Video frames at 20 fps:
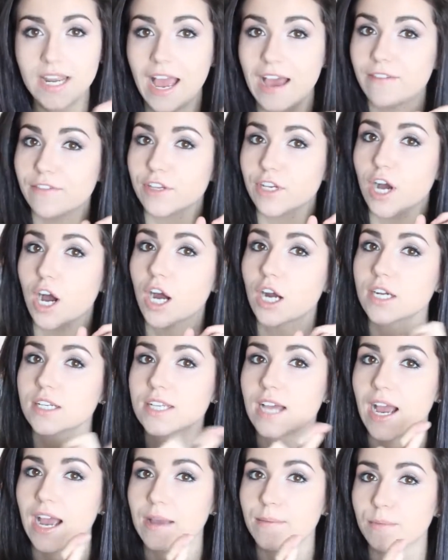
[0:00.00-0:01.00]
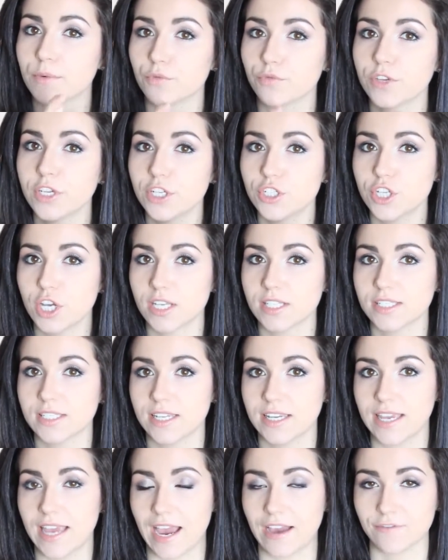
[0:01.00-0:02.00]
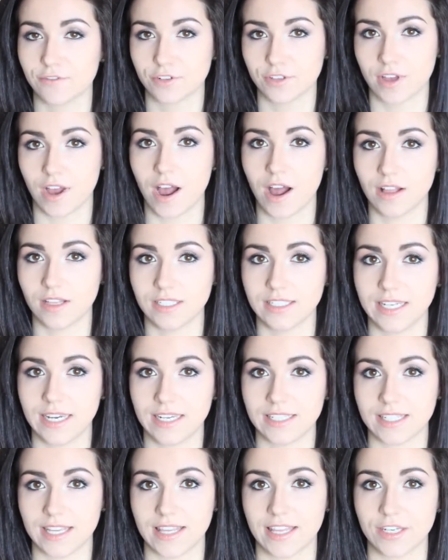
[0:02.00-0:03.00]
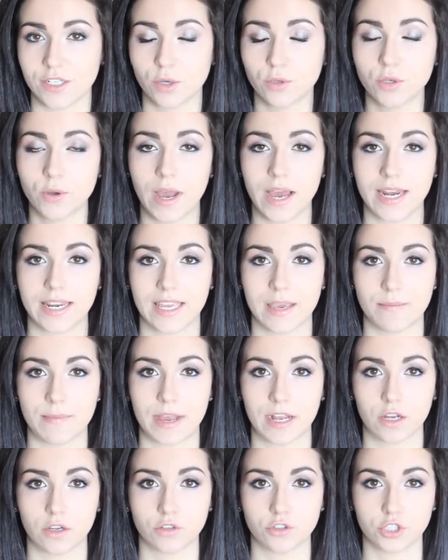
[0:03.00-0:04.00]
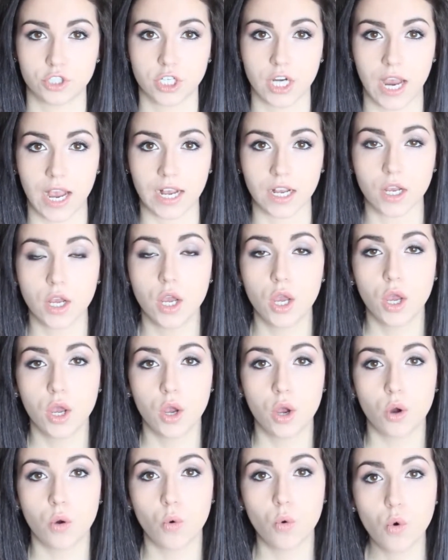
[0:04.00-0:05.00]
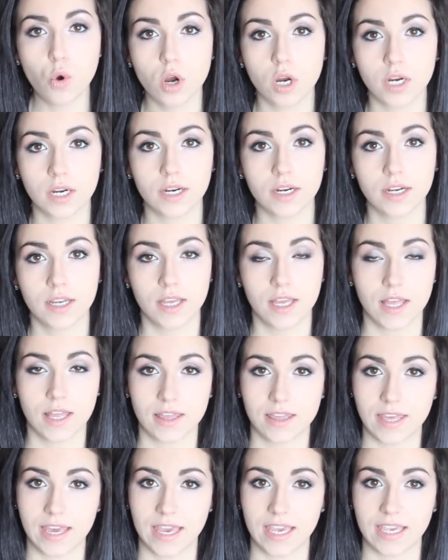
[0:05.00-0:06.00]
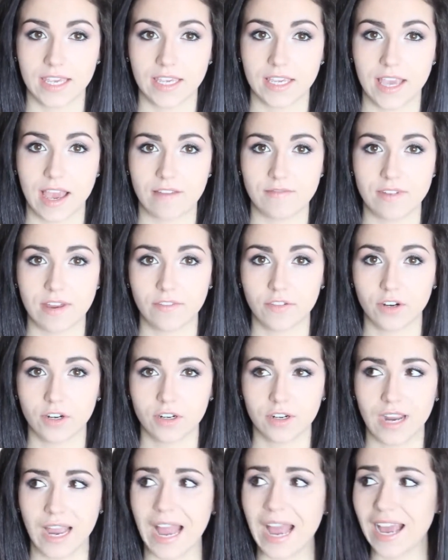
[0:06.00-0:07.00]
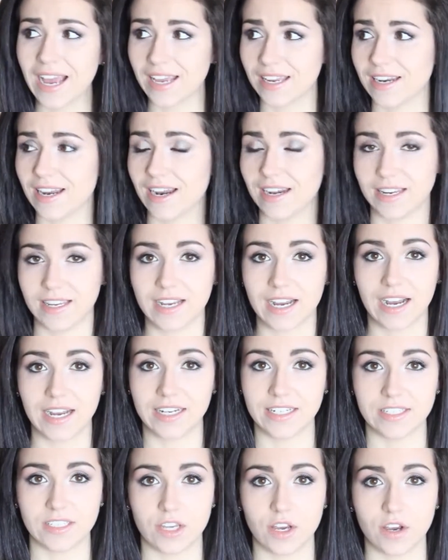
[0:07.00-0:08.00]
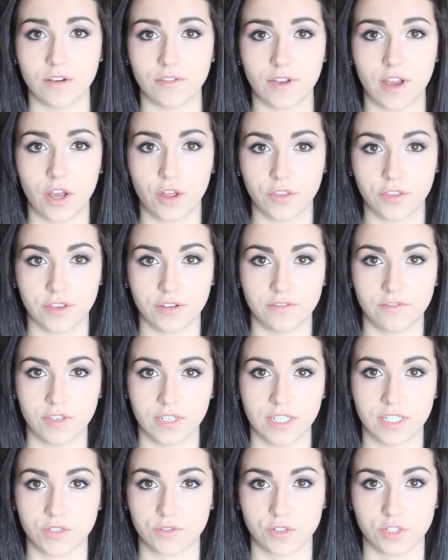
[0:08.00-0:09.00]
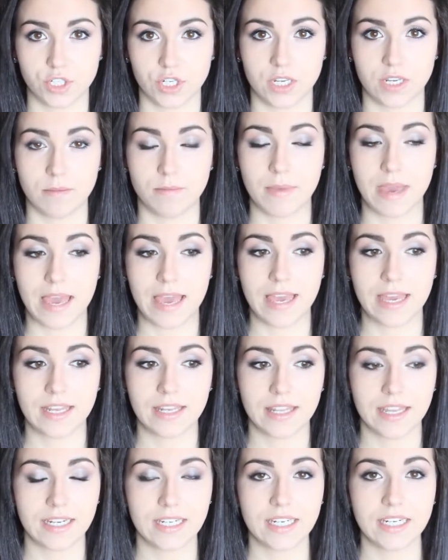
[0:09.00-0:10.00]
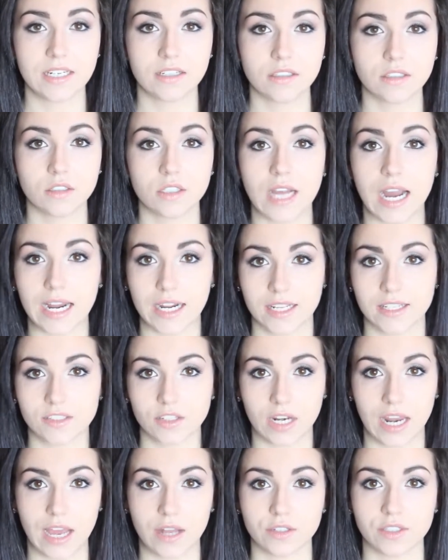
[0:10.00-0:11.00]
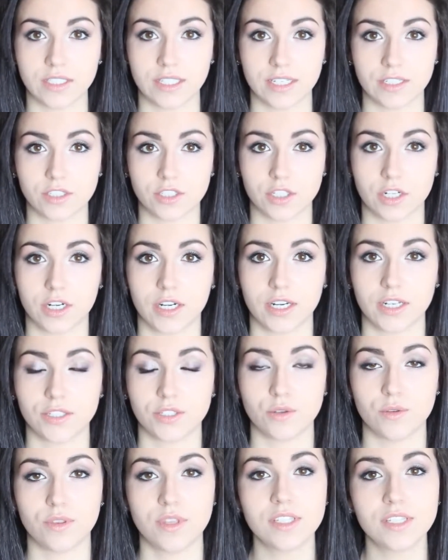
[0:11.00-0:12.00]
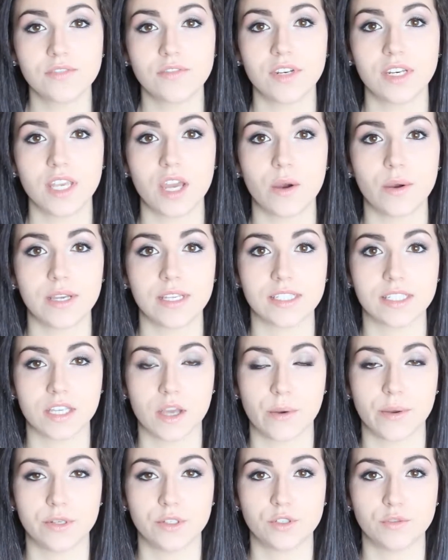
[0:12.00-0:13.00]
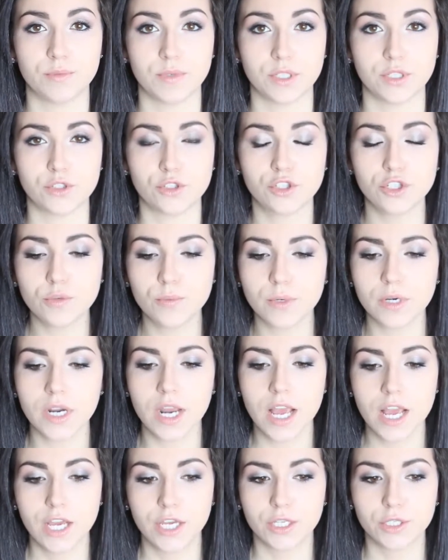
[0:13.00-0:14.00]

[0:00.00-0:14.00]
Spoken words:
having a hard time readjusting after the holidays and they don't know how to get back on track, or they have never had any kind of health and fitness regime and they need a little guidance on how to get started. So this video is going to be super